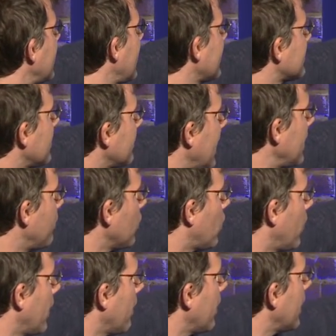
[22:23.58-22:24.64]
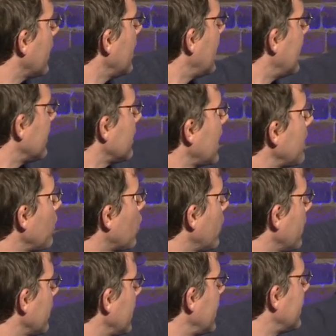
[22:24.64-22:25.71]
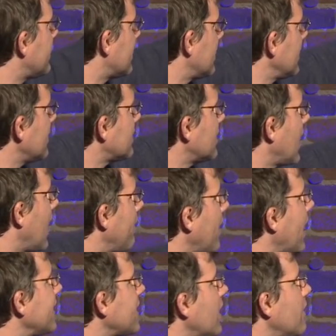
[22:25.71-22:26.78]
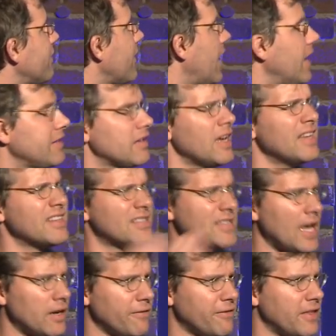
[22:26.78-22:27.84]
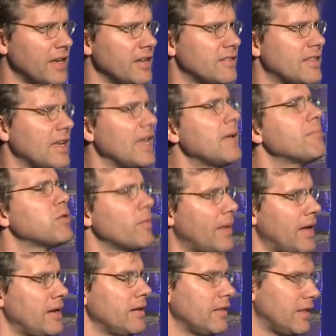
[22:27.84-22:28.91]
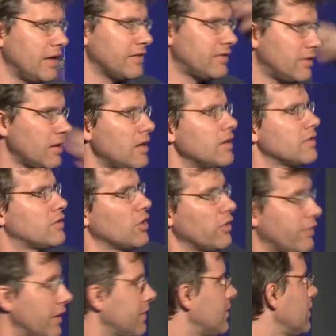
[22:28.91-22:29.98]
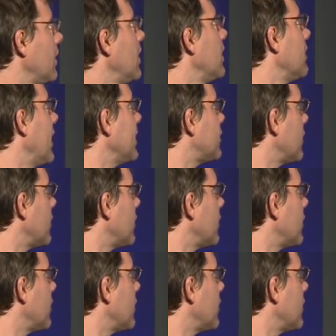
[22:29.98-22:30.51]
it has a label query. And the label query, this time, identifies the set of things that implement this service, right?